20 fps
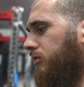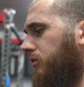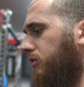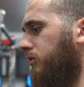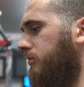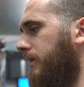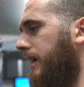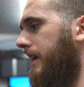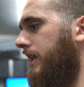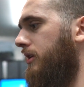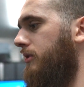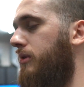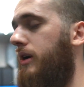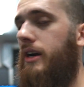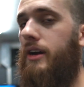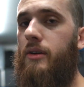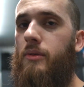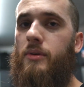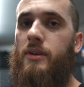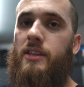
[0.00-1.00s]
room
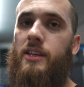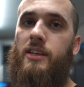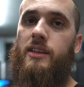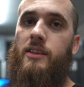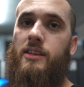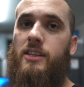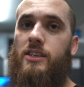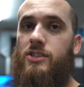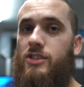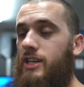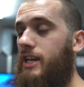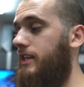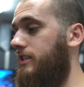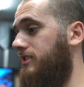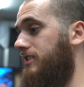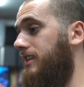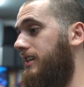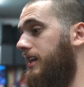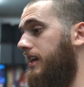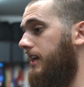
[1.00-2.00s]
anywhere within the
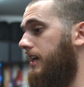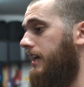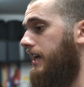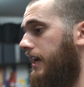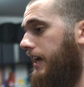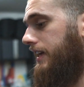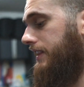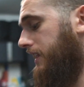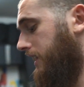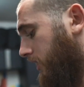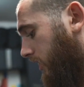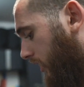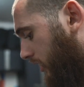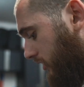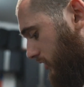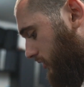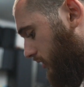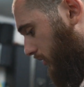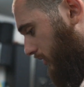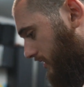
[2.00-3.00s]
GHD. And then
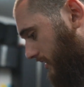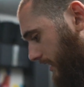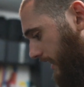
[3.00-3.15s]
also what's